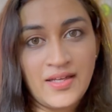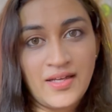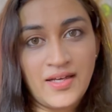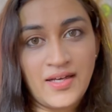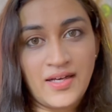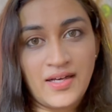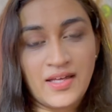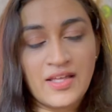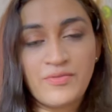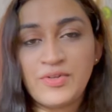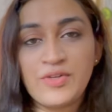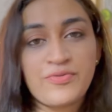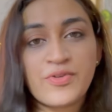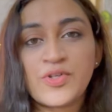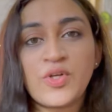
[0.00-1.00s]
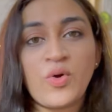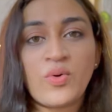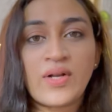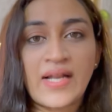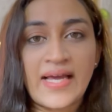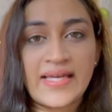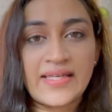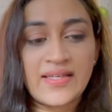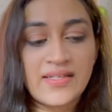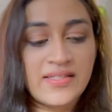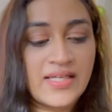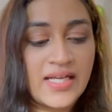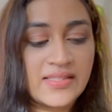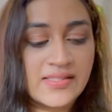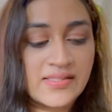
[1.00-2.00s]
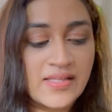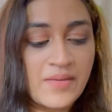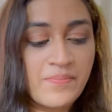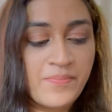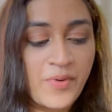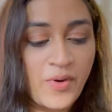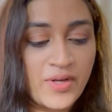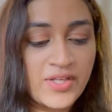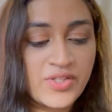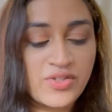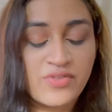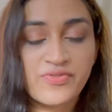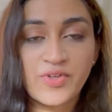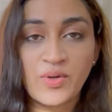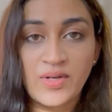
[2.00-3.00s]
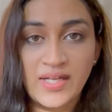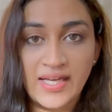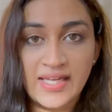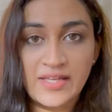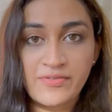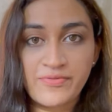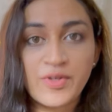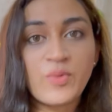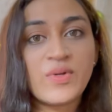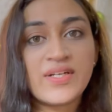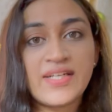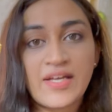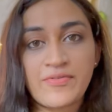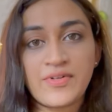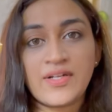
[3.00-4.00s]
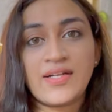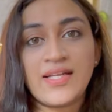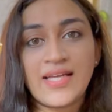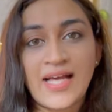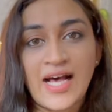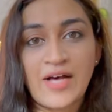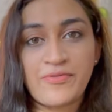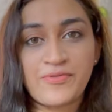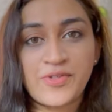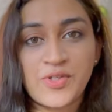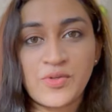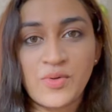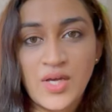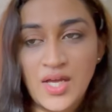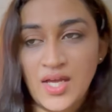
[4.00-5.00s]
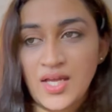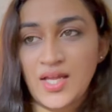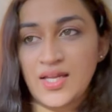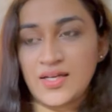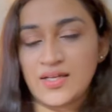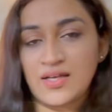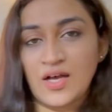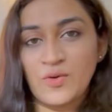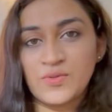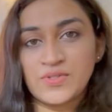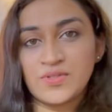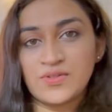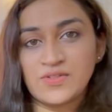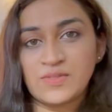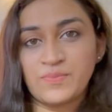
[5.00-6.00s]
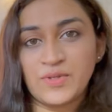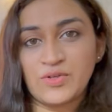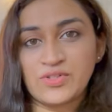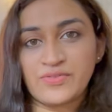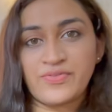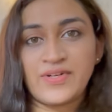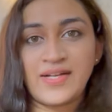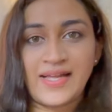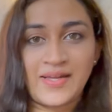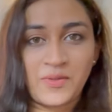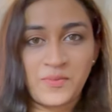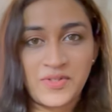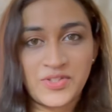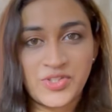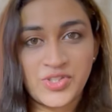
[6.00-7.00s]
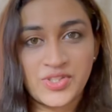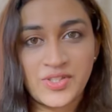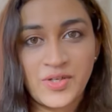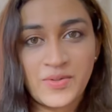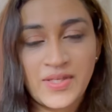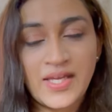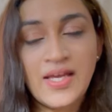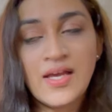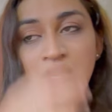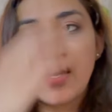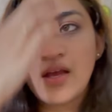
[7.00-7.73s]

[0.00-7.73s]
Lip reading: Even if you don't like it, at some point of your life, you will definitely have to encounter this beautiful language. Okay?